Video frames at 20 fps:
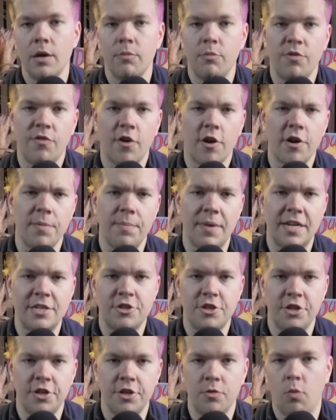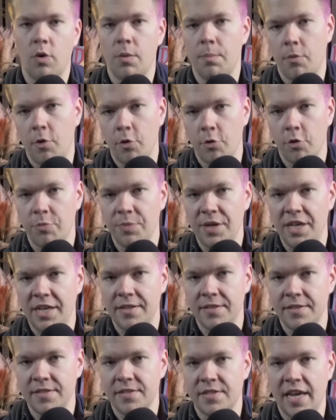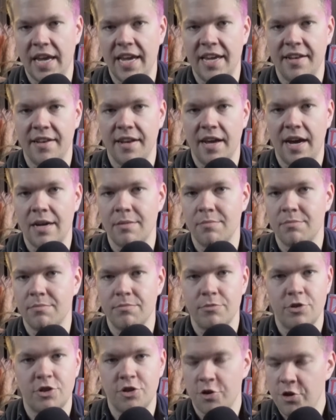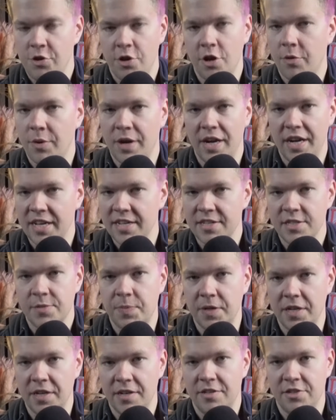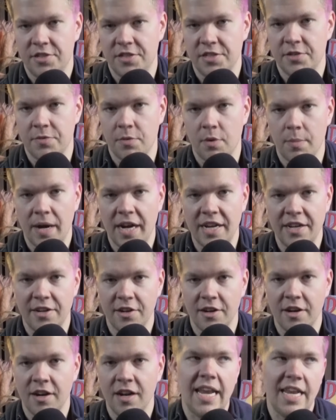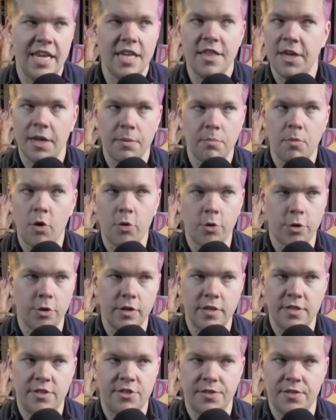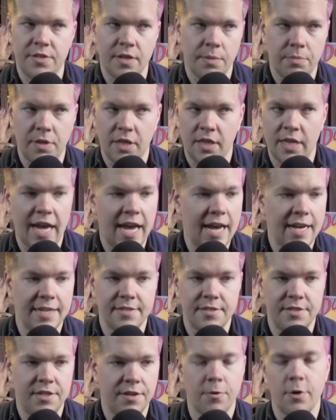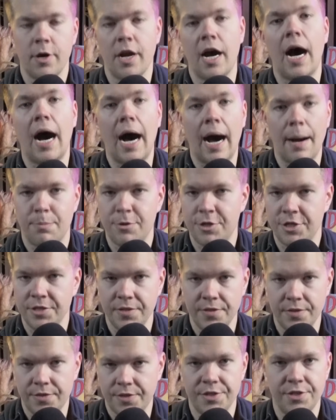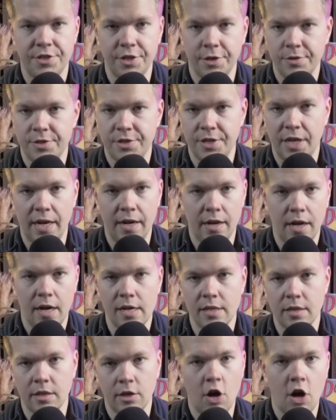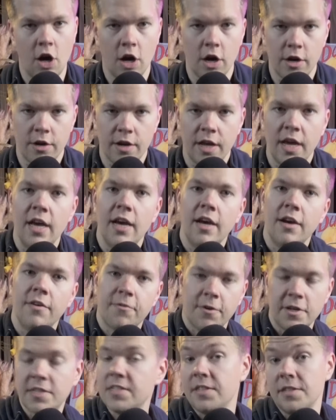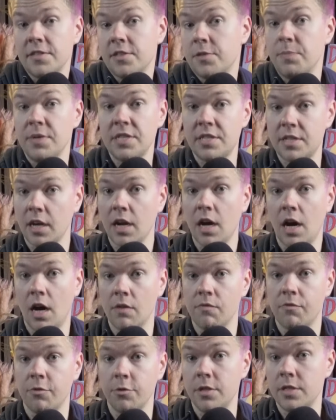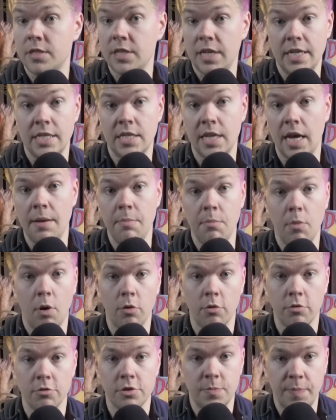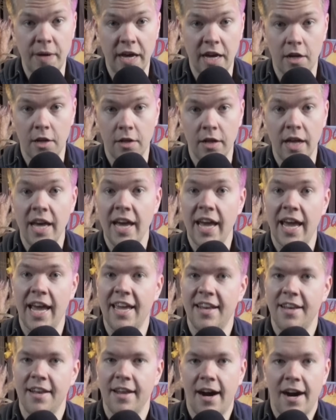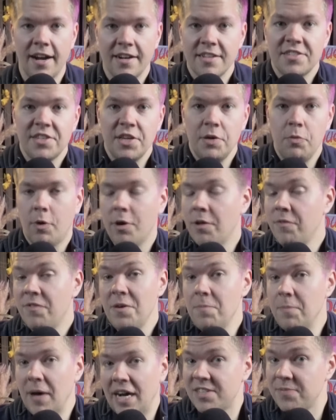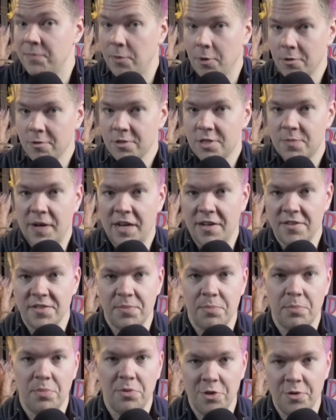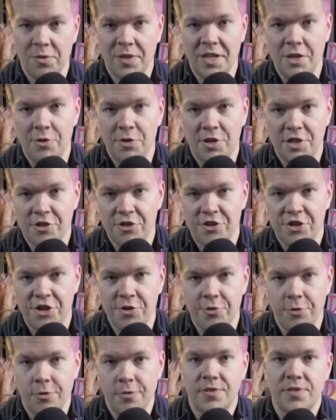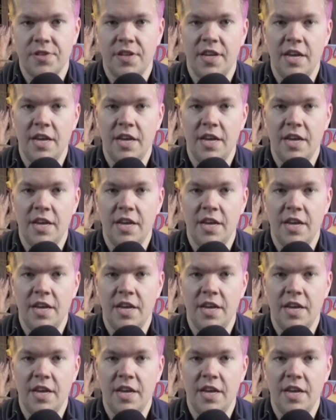We've already mentioned what modal means, and I'm sure you know what it is, but just as a reminder, anything modal is just something that has different options associated on the card. For instance, Mystic Confluence is a modal spell, and honestly, one of the best modal spells in blue that you can choose.